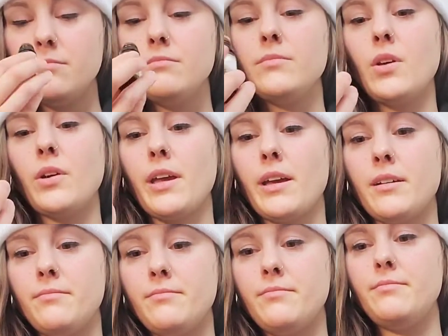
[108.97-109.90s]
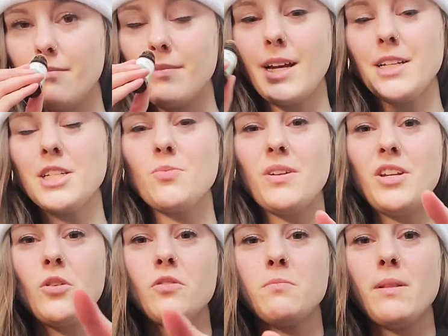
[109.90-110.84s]
Oh yeah, I just went
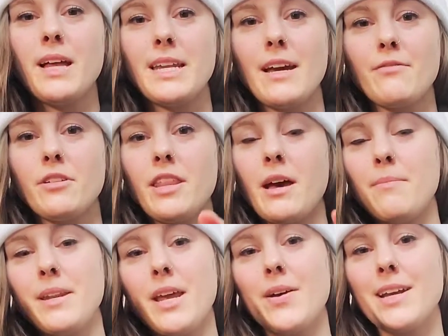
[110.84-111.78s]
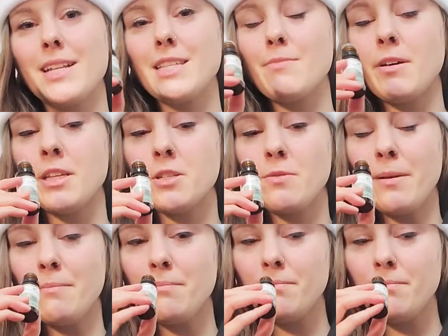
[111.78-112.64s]
nose blind after that, but now I can smell this one.